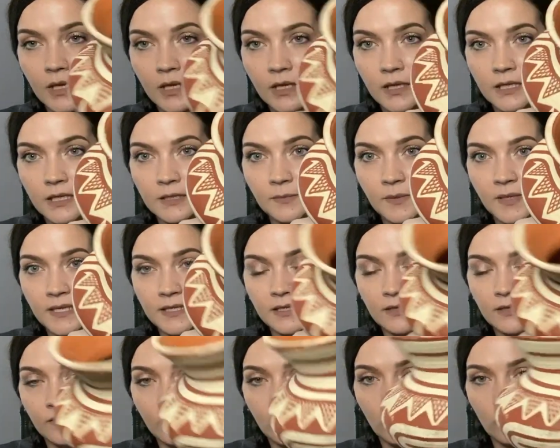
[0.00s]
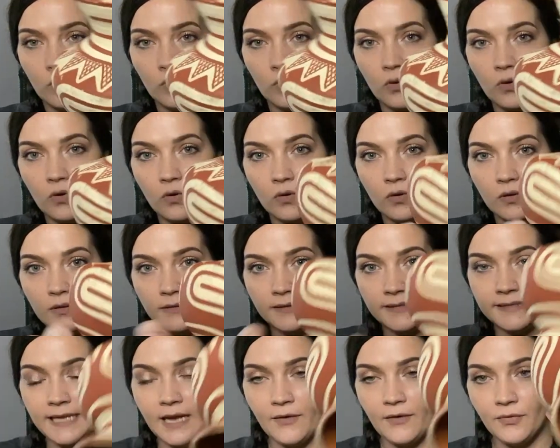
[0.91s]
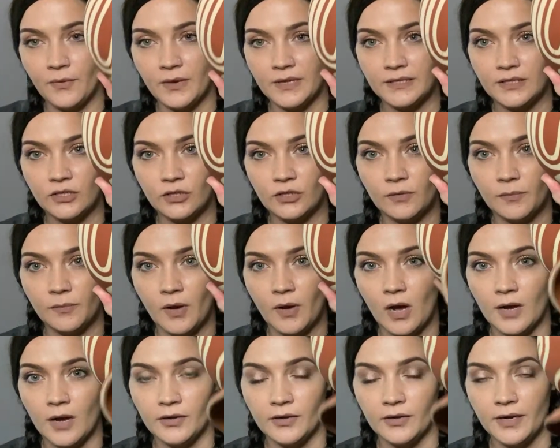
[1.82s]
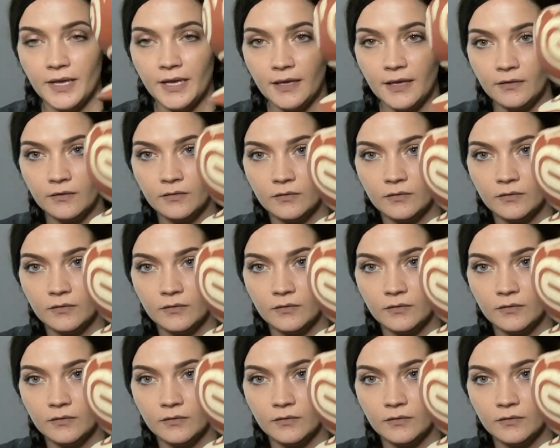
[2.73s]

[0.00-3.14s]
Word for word: This piece of cool Southwestern pottery.